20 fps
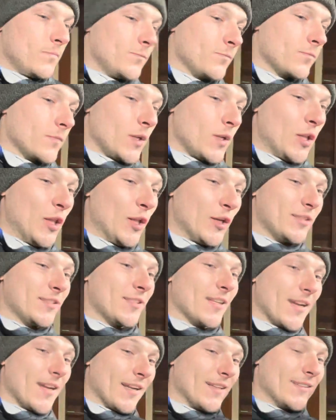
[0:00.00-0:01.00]
It looks
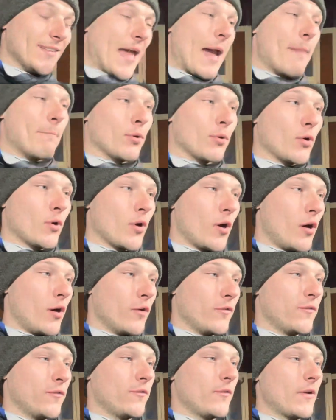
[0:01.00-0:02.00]
like that broke
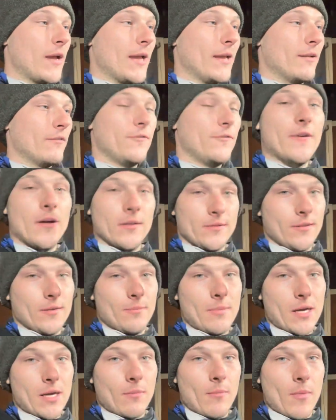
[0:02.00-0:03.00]
off and fell to the
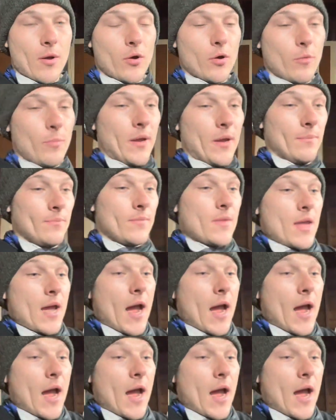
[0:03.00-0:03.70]
bottom of my oil pan.